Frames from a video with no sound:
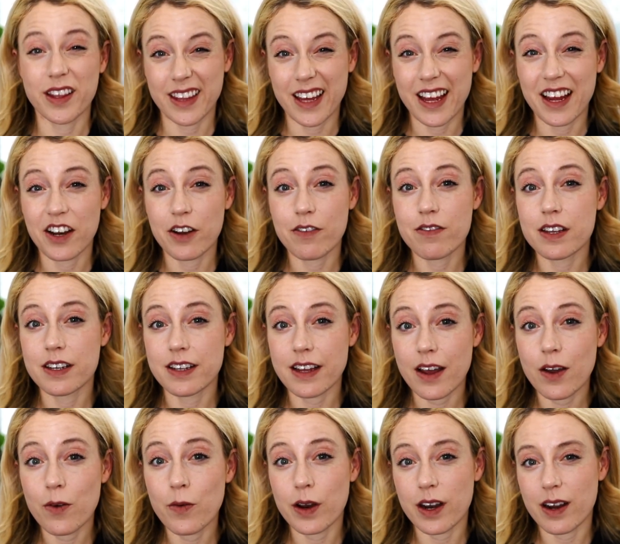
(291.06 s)
at the end of the
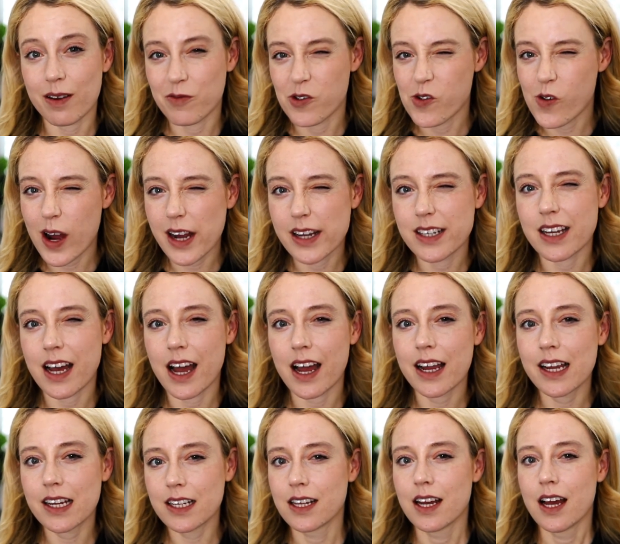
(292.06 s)
day when I'm quite
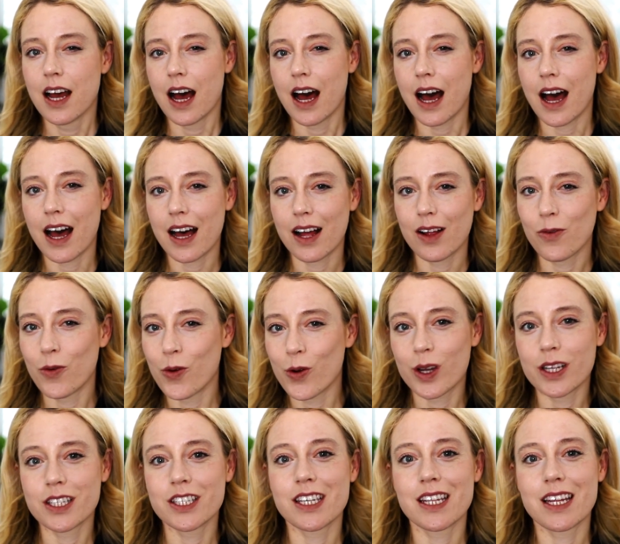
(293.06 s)
tired, I'll
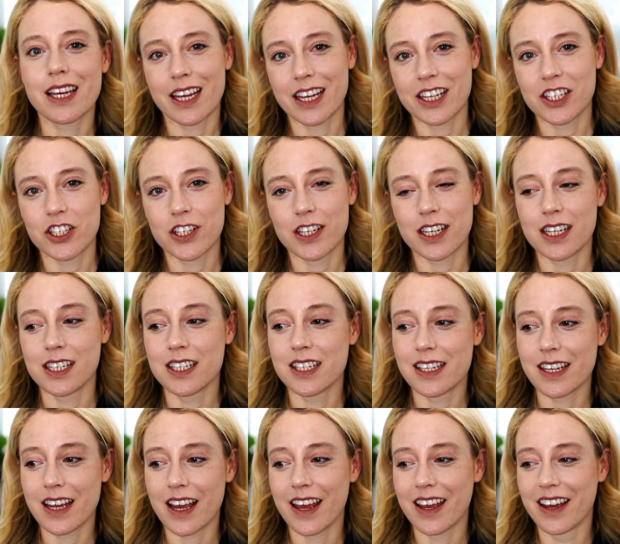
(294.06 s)
walk into the kitchen and
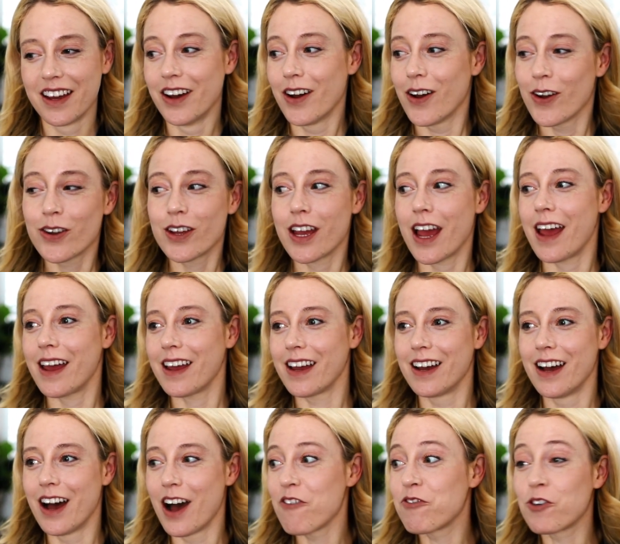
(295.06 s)
say, okay,
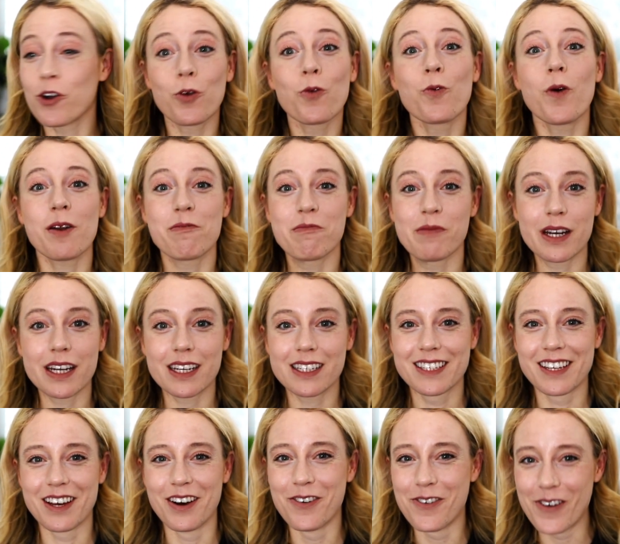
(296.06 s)
I've got 1
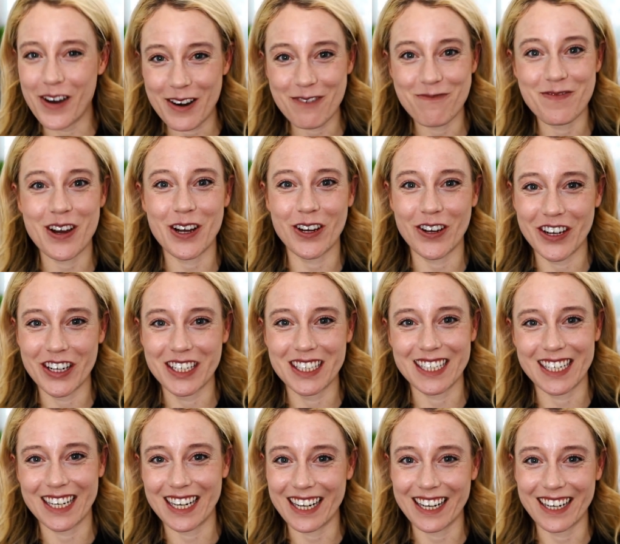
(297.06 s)
minute. What am I going
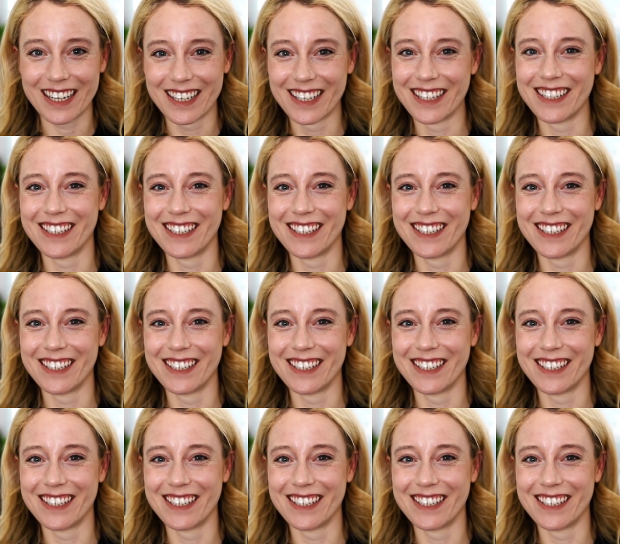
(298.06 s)
to clean?